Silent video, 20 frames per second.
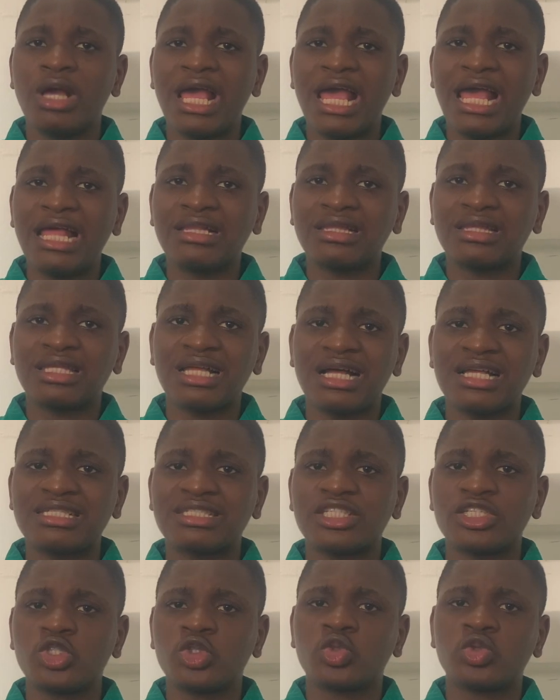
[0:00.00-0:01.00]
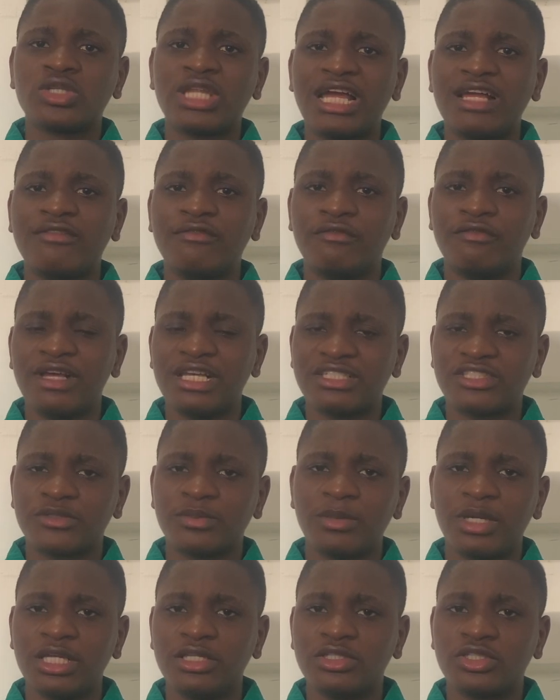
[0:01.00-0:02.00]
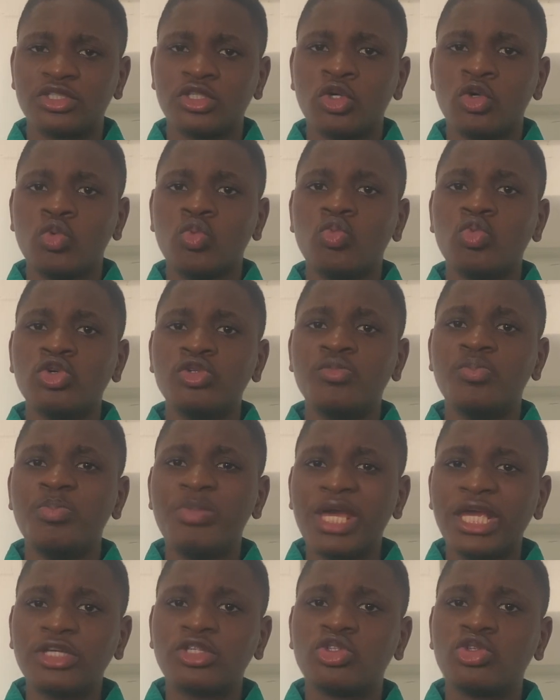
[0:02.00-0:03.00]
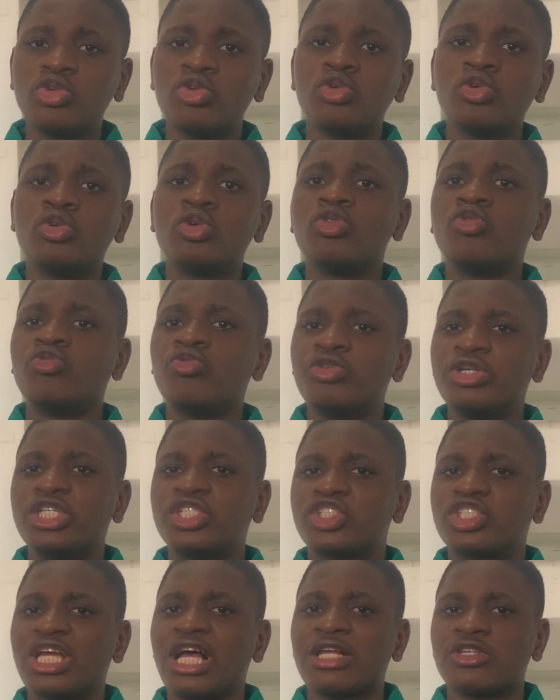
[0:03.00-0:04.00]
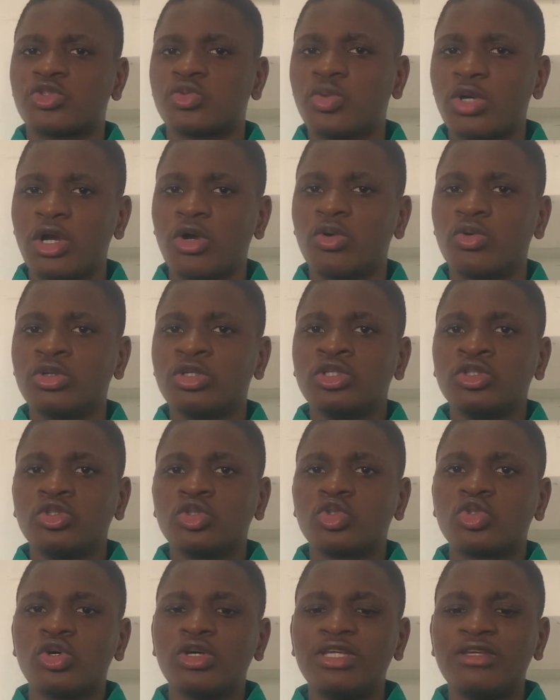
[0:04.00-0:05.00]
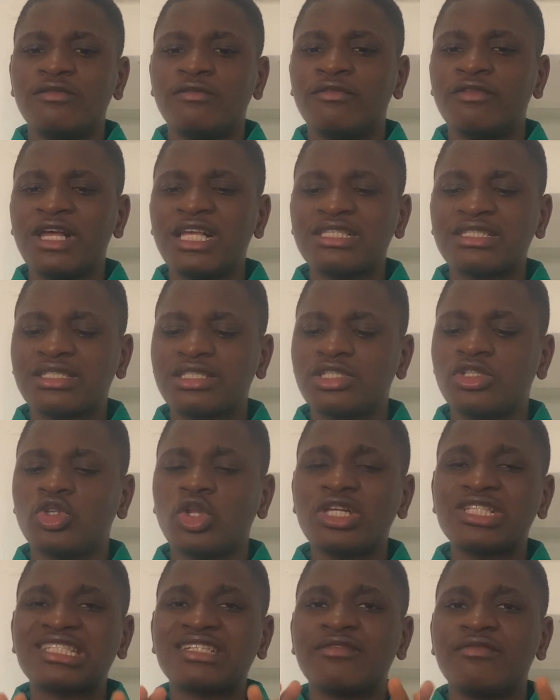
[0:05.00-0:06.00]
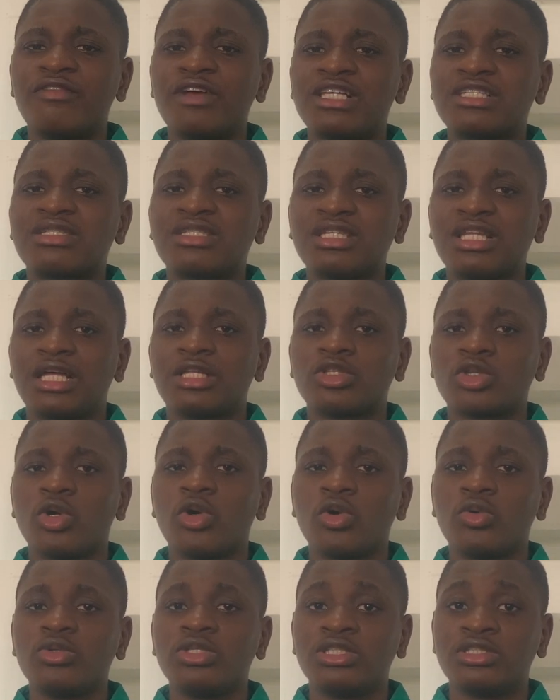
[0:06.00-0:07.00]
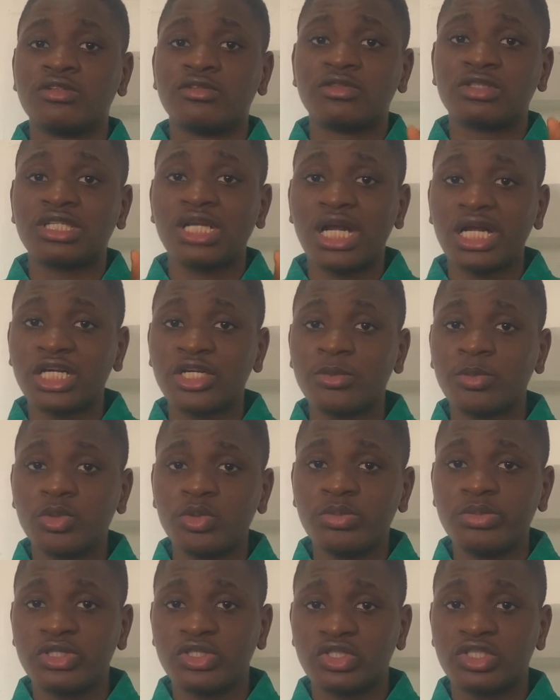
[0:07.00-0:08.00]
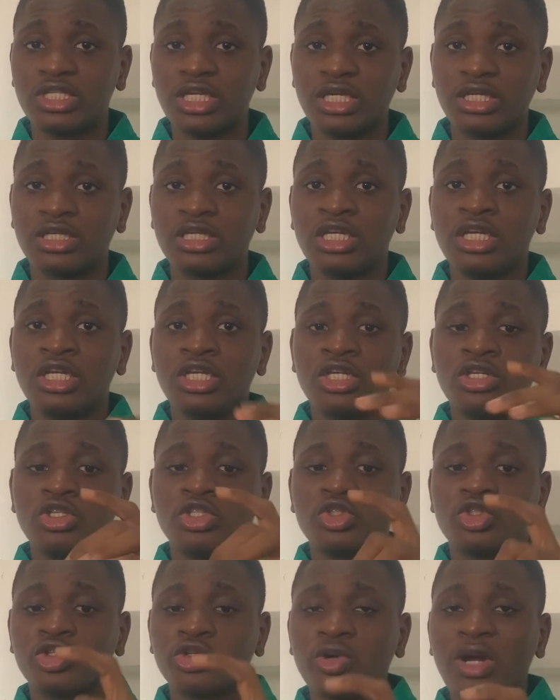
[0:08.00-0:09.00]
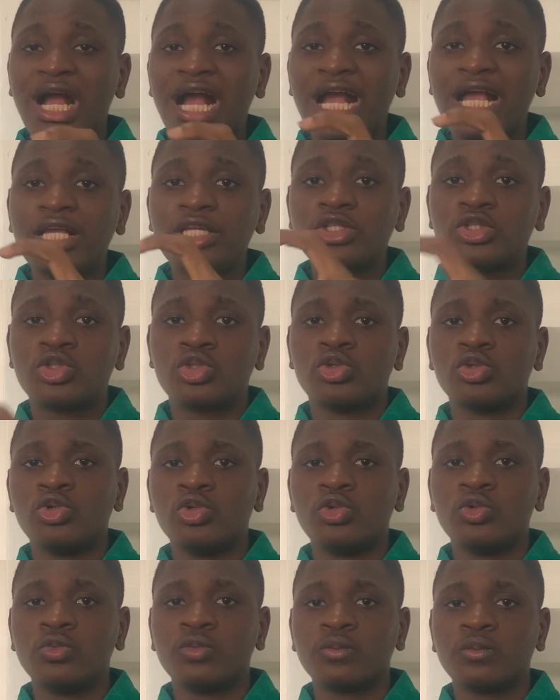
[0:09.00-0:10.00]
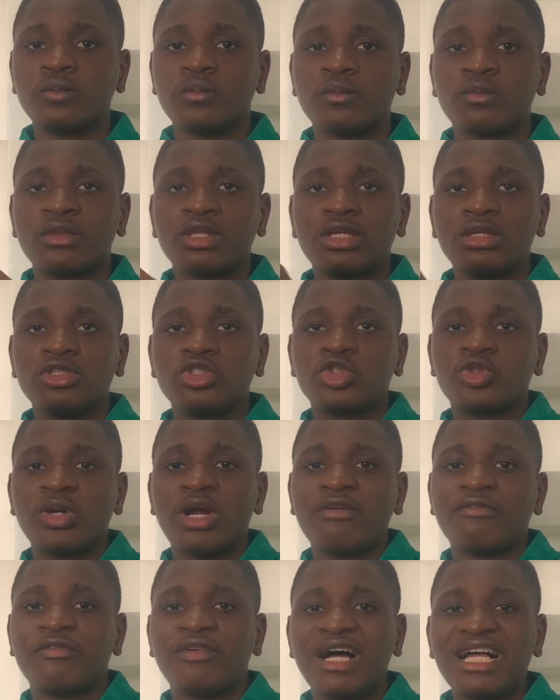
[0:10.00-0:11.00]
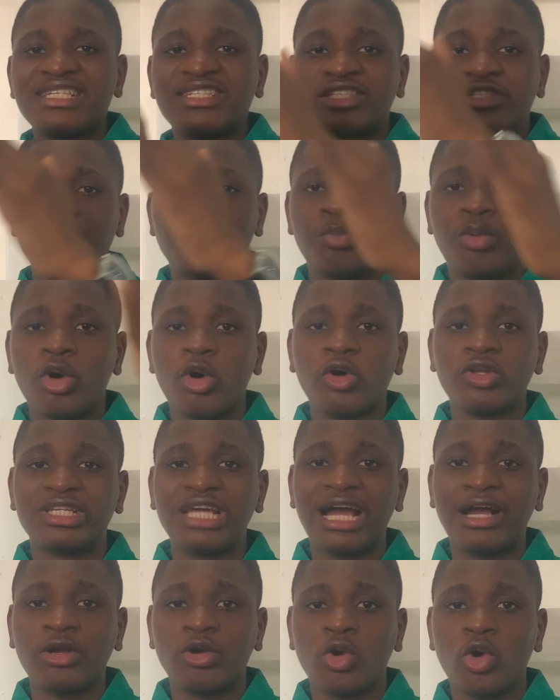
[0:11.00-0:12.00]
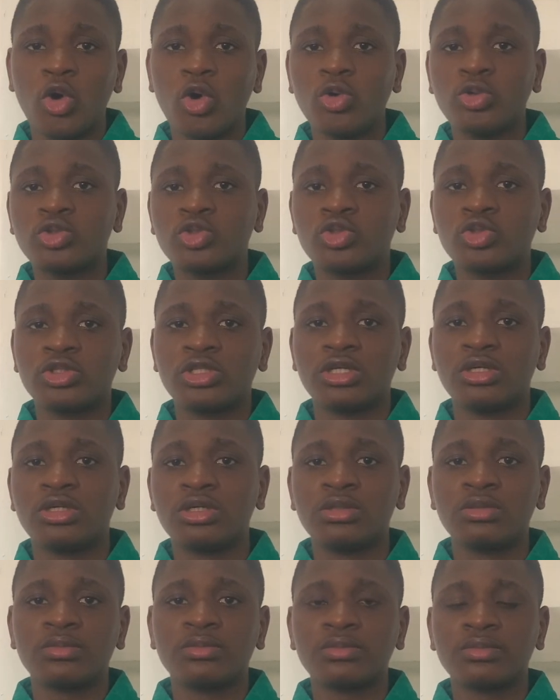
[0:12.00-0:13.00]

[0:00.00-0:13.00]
enters into that investment would make you rich as well. So investing, not investing at all, is a terrible mistake. Try to traverse the board and go to the